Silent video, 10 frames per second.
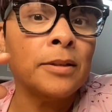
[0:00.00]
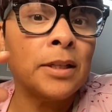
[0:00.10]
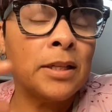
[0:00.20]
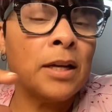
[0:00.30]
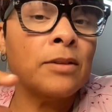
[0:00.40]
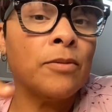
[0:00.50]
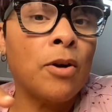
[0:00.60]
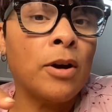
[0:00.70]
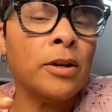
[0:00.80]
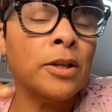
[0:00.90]
Detective
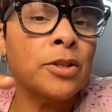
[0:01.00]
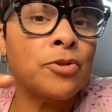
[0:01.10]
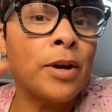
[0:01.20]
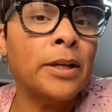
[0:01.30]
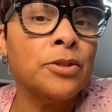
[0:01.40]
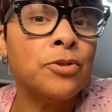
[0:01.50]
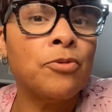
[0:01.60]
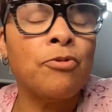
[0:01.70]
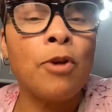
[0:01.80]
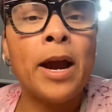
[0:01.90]
Carter is trying to
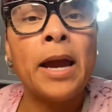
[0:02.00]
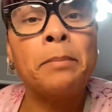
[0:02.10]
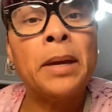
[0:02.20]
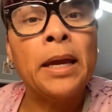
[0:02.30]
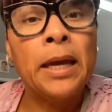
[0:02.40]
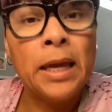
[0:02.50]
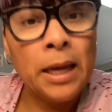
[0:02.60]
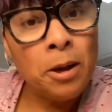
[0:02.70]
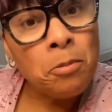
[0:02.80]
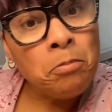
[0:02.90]
frame
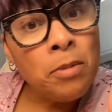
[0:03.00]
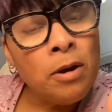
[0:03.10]
him